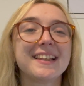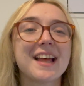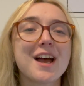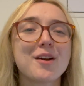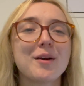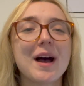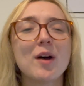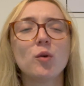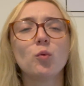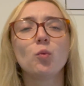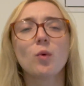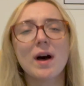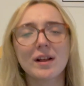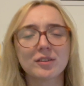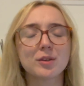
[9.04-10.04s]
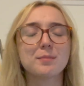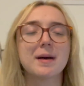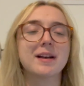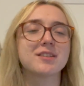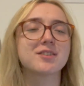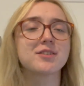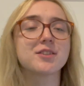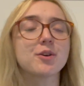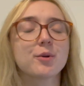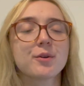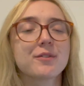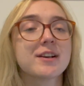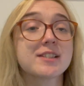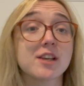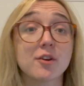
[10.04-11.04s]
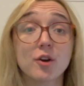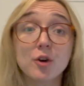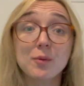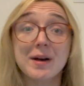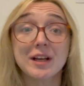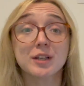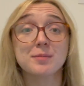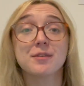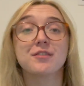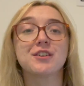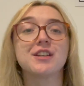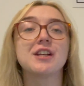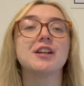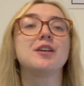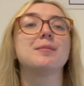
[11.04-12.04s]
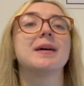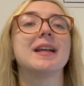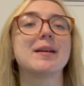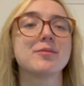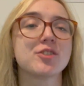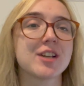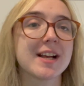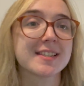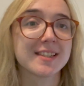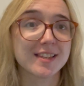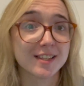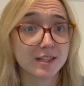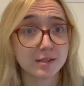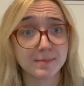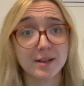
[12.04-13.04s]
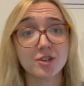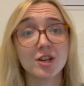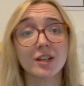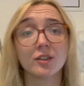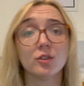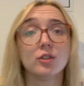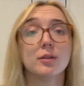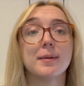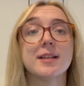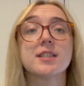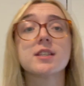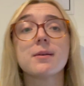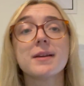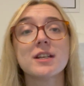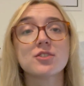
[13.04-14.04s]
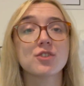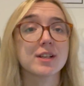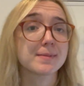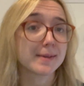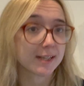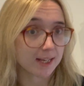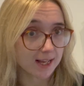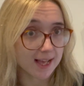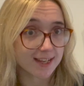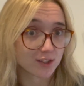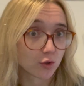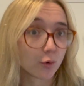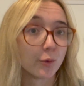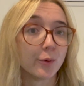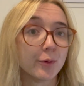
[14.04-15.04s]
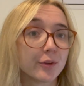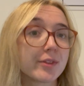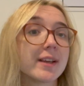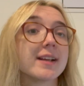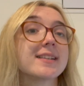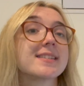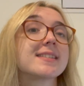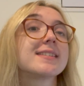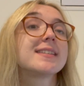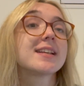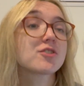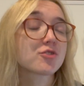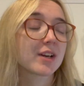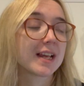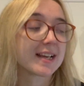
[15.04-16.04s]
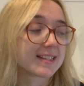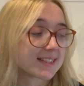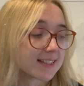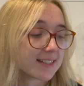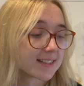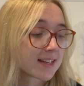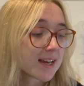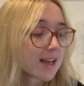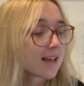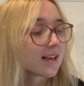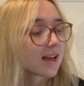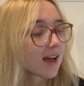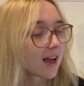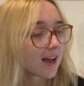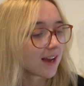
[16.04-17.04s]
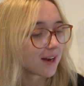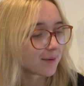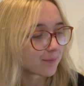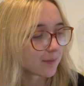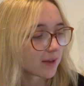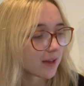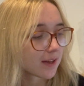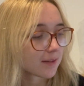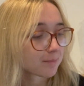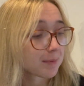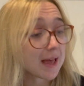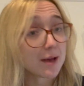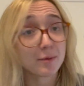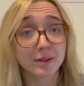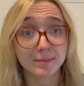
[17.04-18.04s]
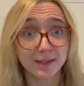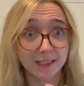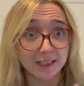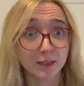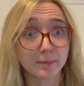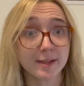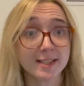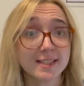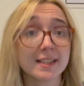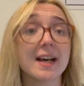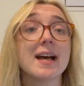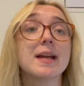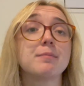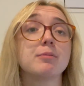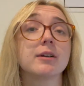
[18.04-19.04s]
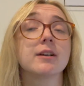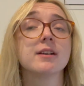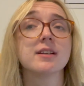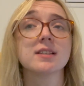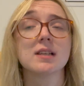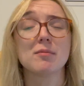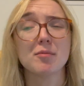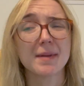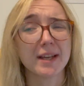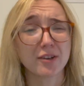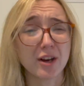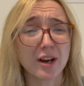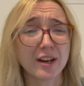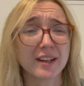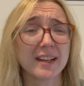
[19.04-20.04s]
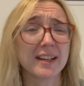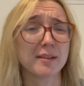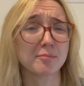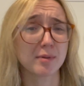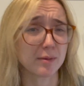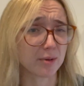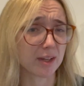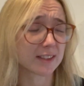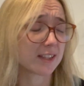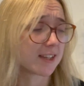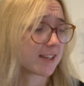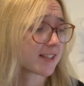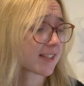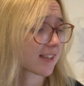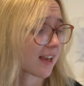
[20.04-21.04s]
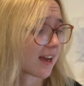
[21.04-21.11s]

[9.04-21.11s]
Hello and welcome back to So What If I Sew, or welcome if you're new. My name is Jess and this is my channel all about sewing, dressmaking and all things stitch related. Um, bear with me a little bit today because I'm a bit croaky, and a bit breathless.